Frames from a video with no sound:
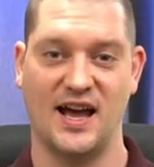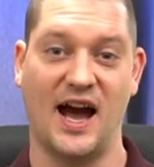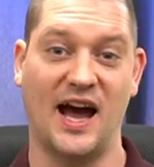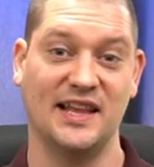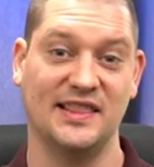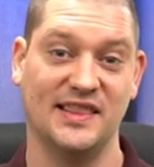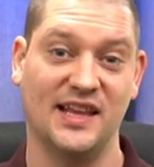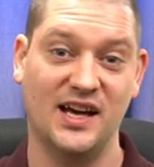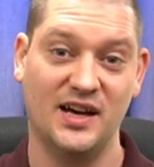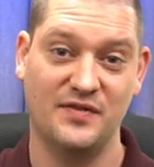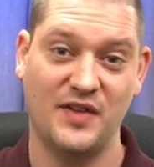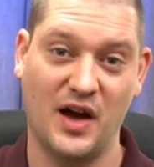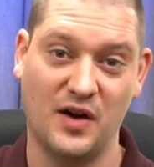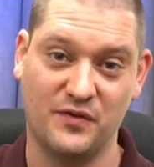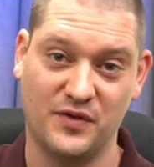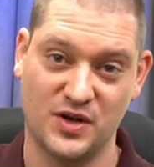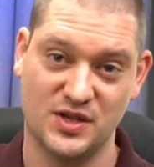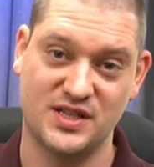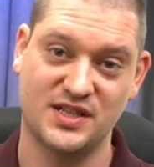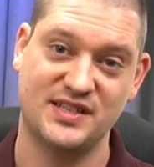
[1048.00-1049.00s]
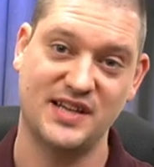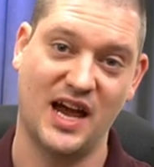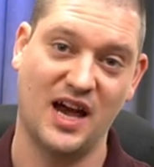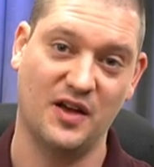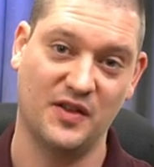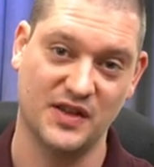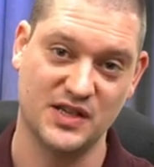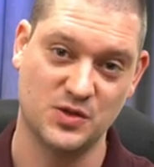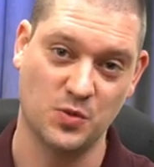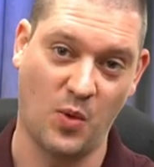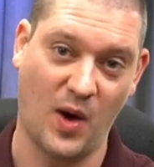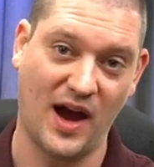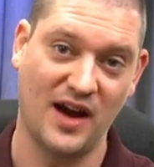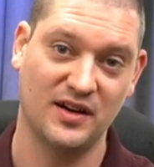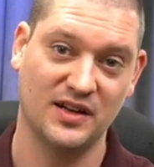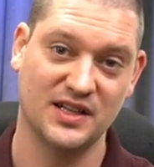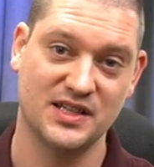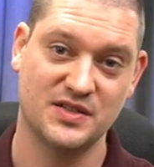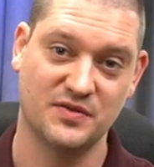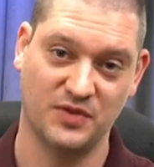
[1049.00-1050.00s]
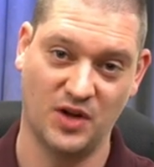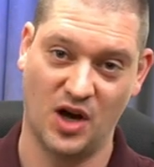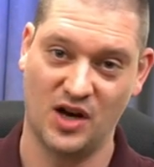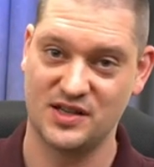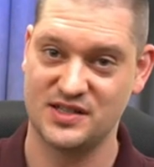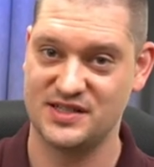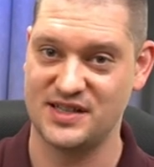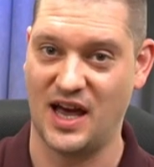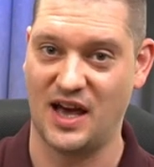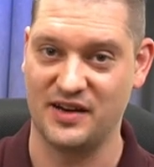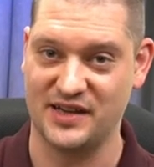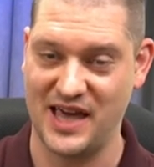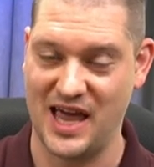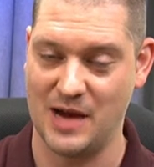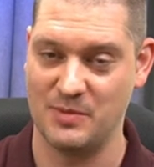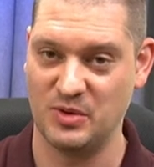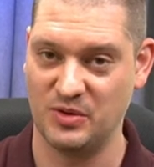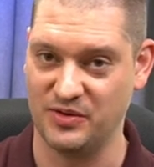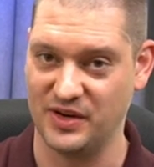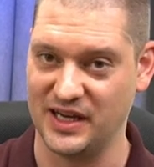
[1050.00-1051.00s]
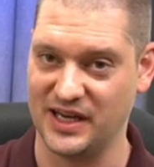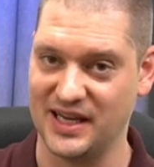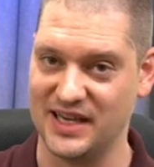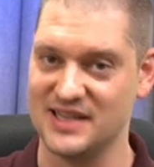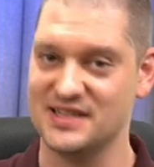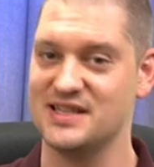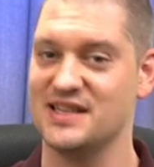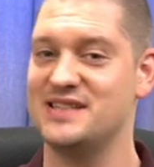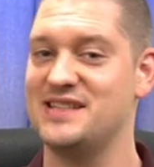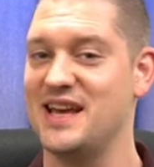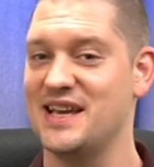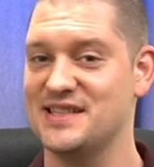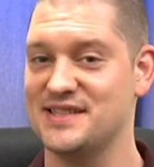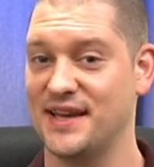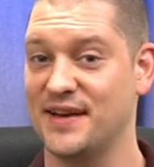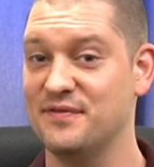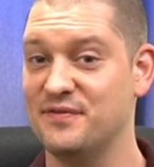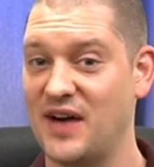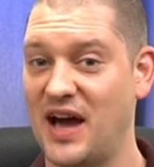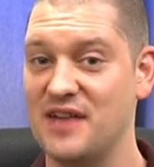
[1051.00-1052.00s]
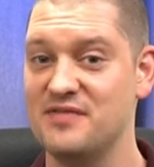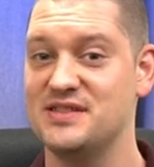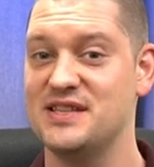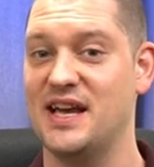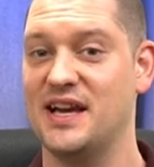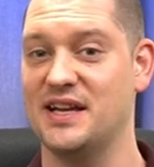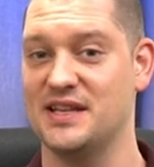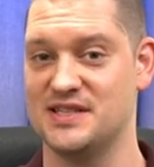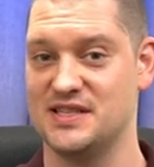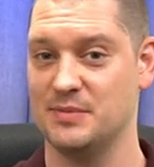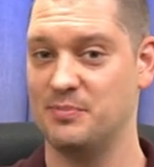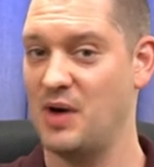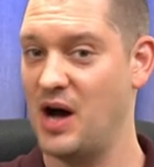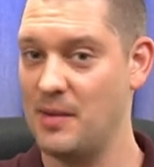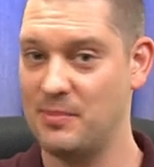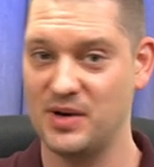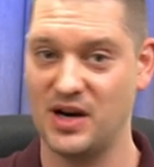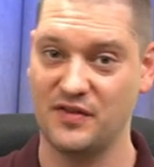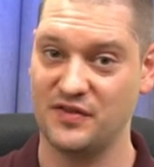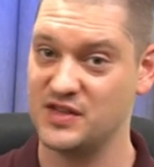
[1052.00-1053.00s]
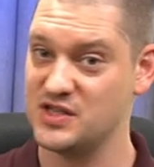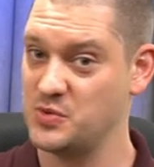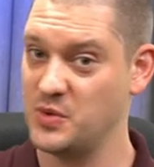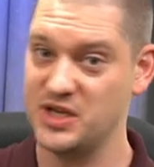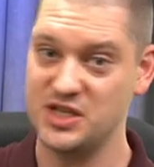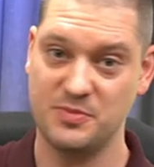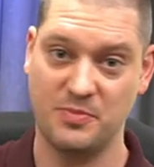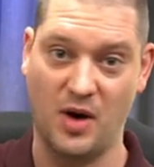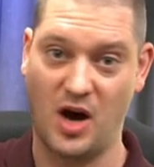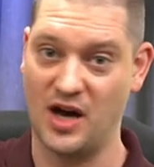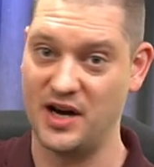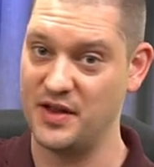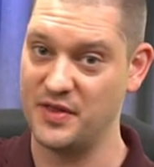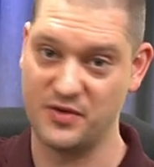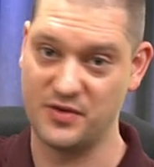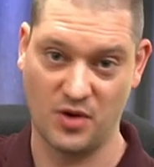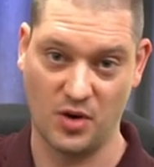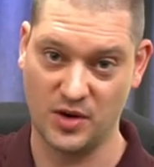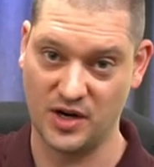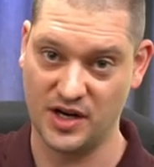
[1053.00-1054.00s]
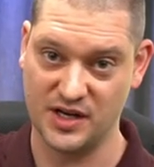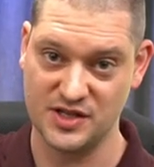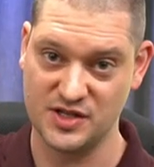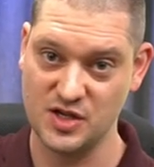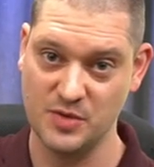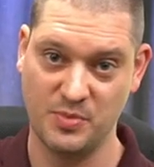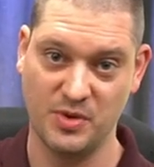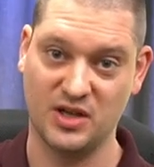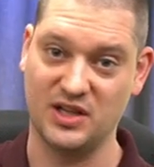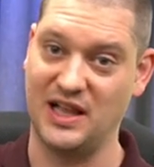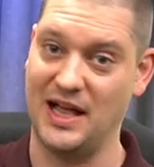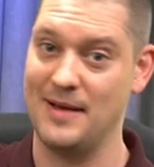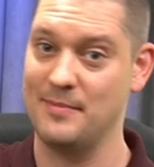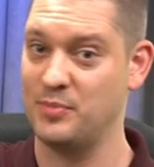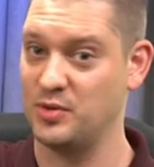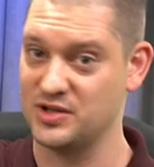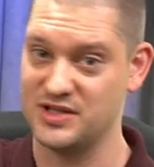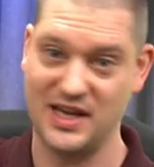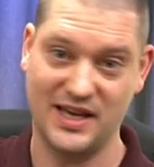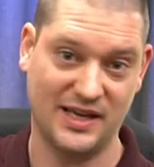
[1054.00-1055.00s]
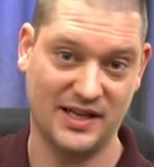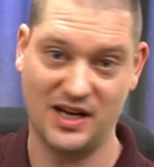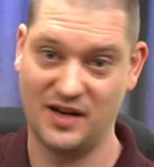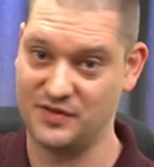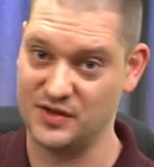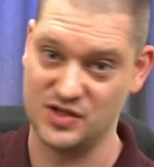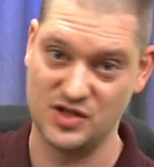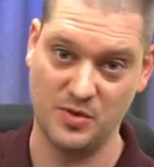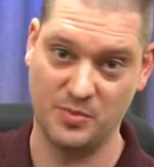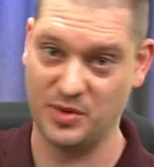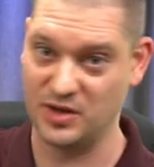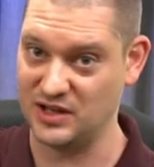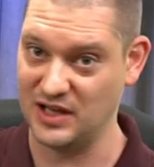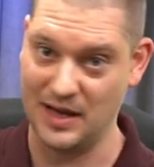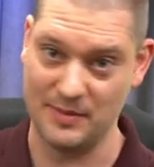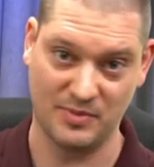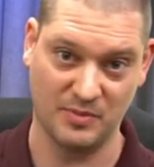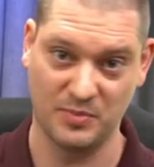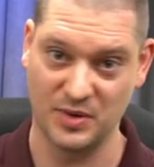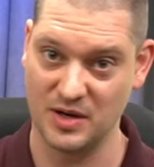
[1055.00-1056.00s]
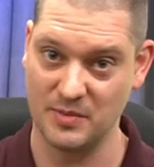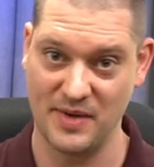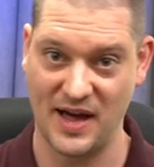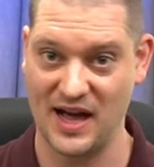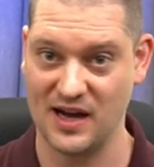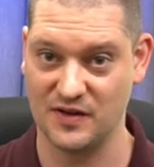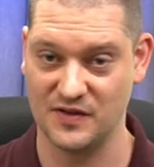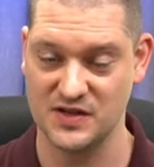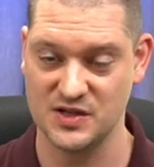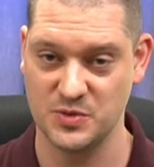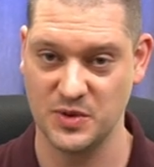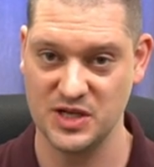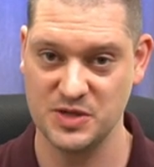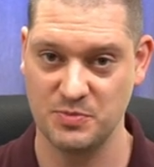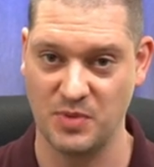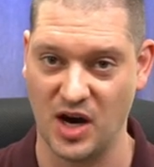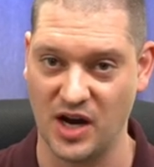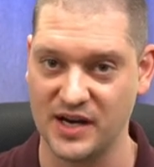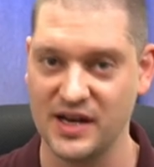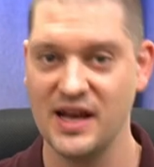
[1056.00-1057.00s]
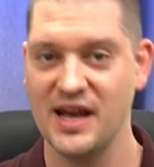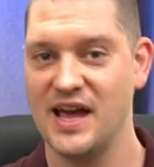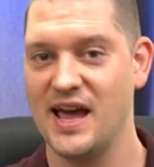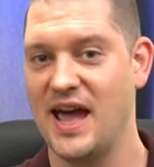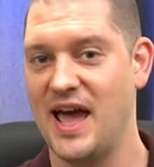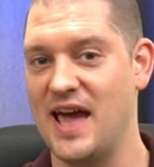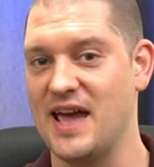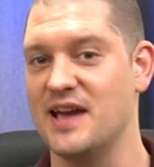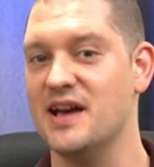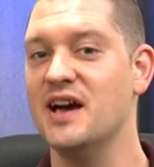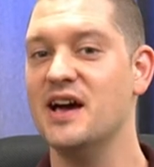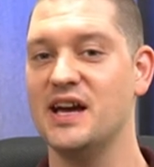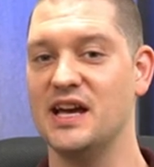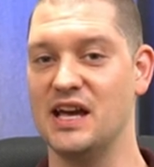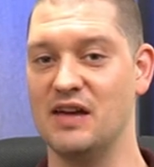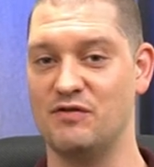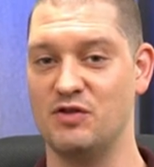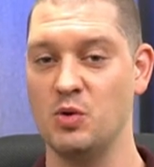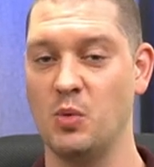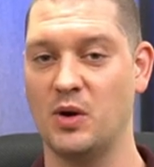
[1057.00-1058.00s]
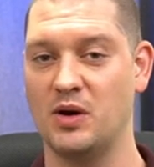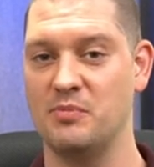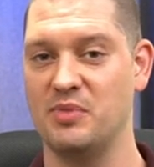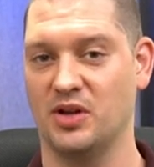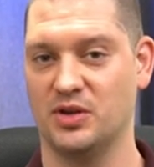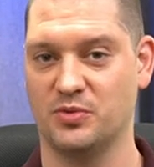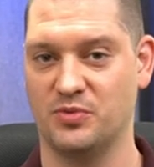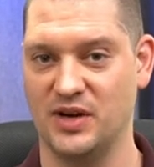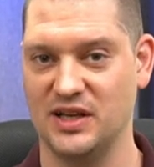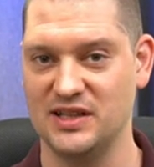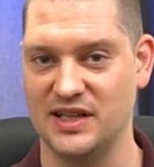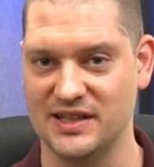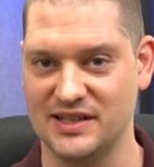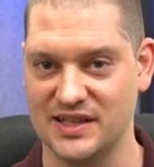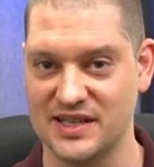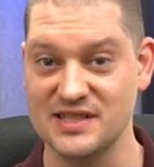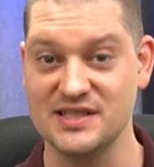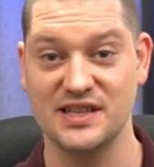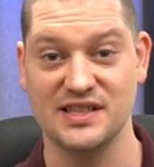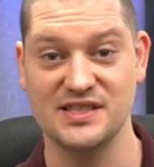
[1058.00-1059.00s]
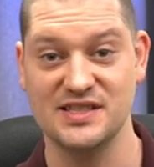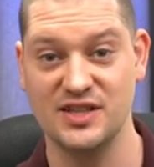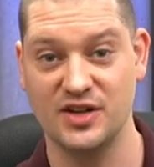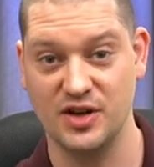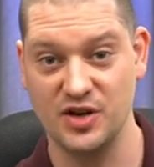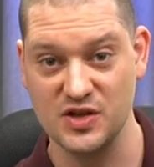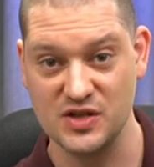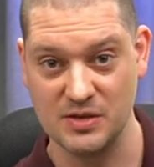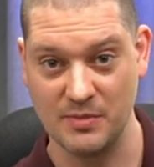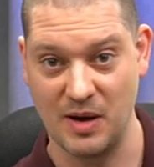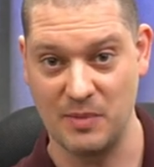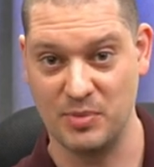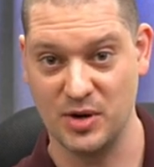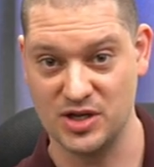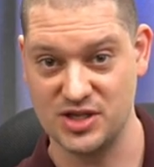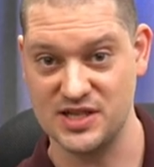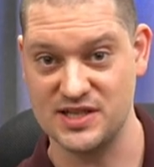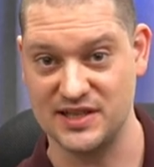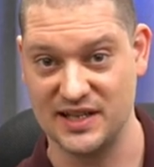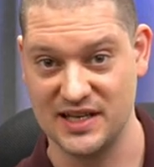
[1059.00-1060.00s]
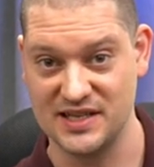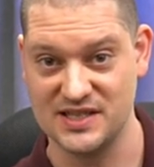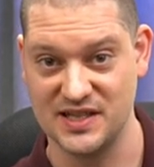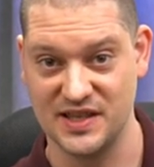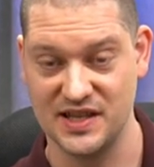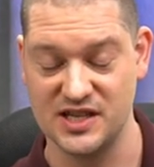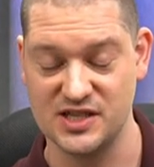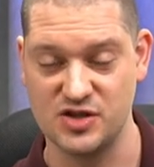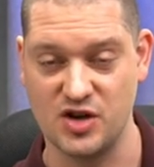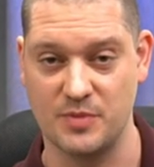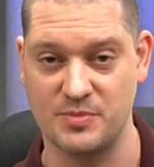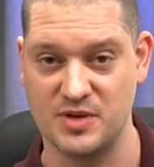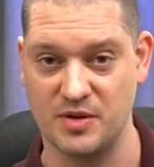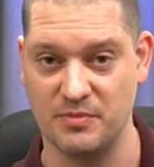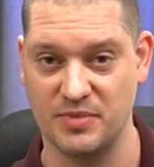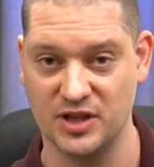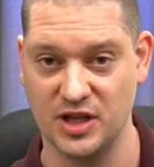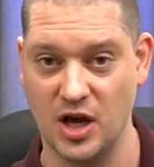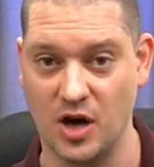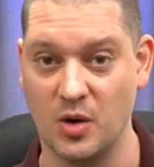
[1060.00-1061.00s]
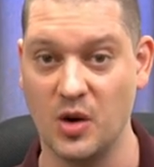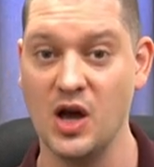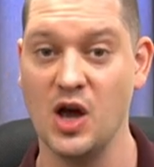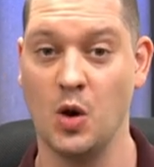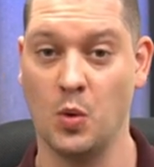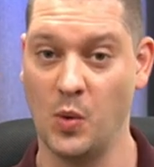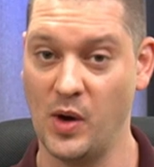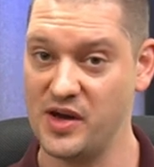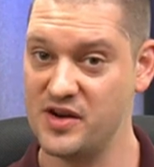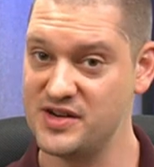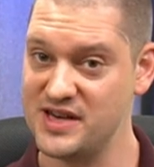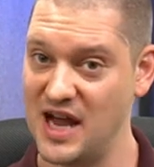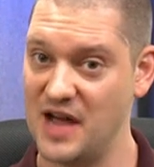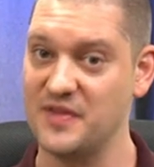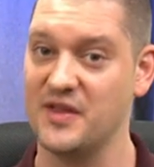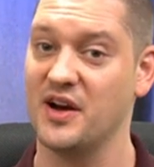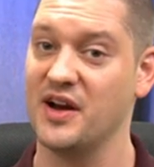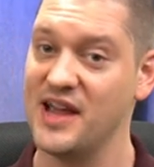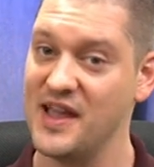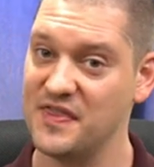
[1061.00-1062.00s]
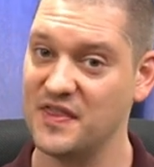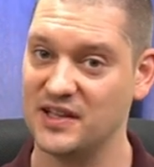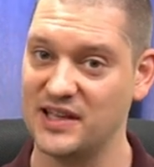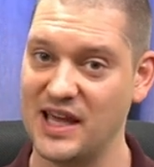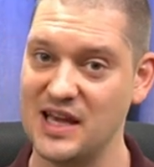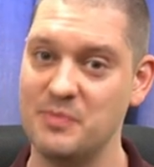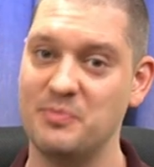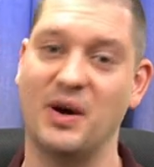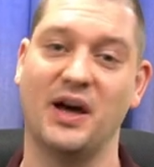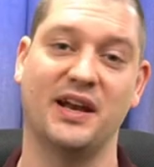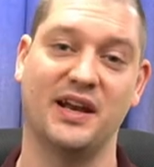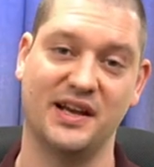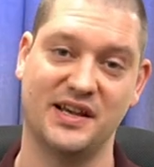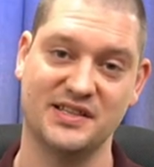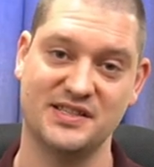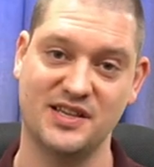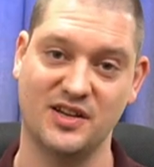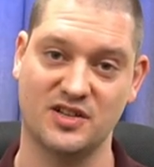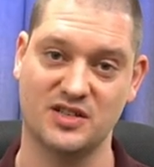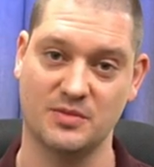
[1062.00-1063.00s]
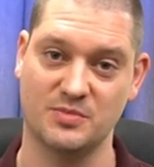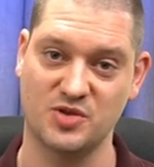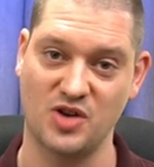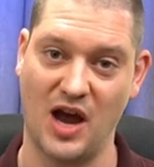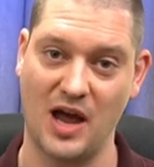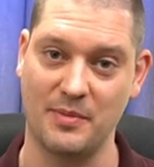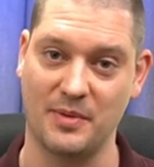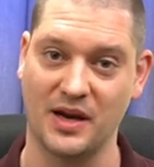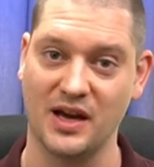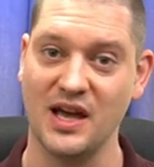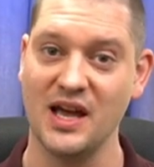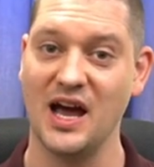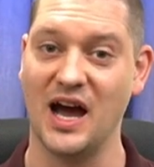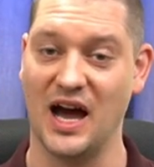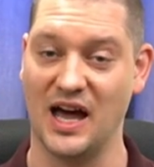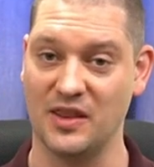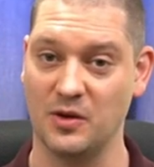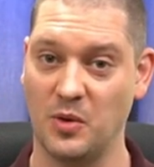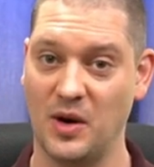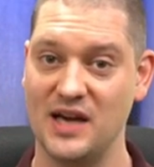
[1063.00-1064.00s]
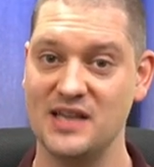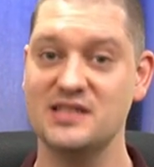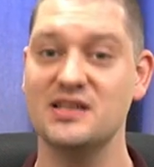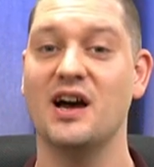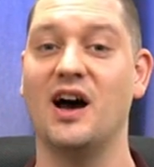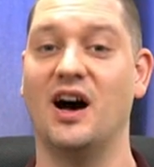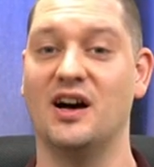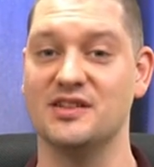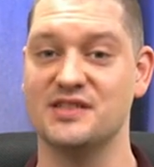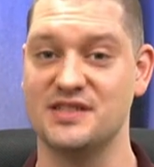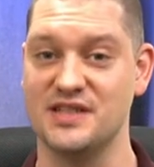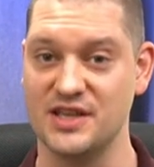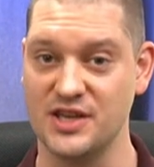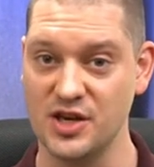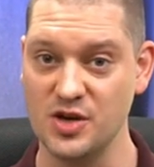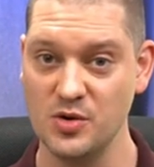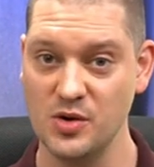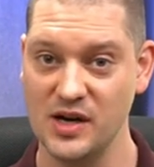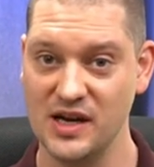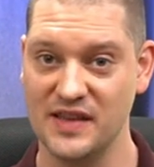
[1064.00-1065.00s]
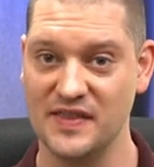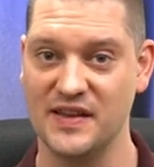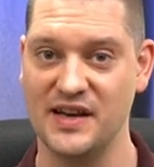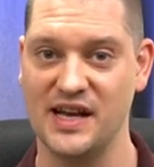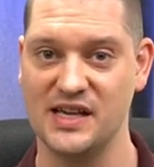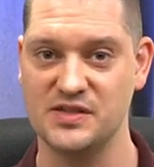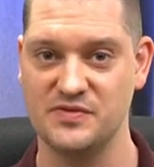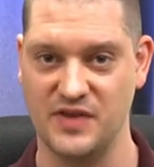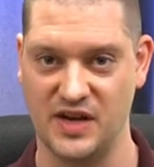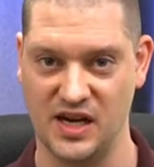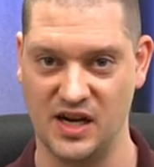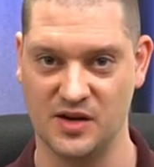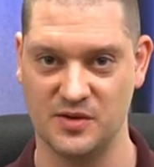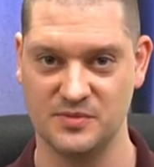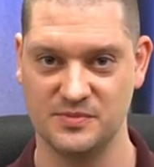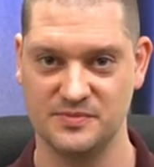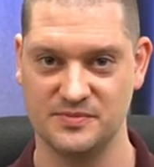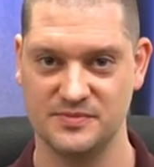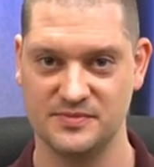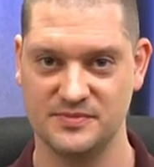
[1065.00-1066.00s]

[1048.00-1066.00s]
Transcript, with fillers: I love how versatile this wireless vlog style camera rig is. It takes like five seconds to pop it off the switch pod and throw it on a super clamp or take it off the super clamp and put it back on the switch pod. Hey, if you want to build a rig like this, consider using my purchase links in the description below. While you're down there, hit the like button and consider subscribing. Otherwise, I'll see you in the next video.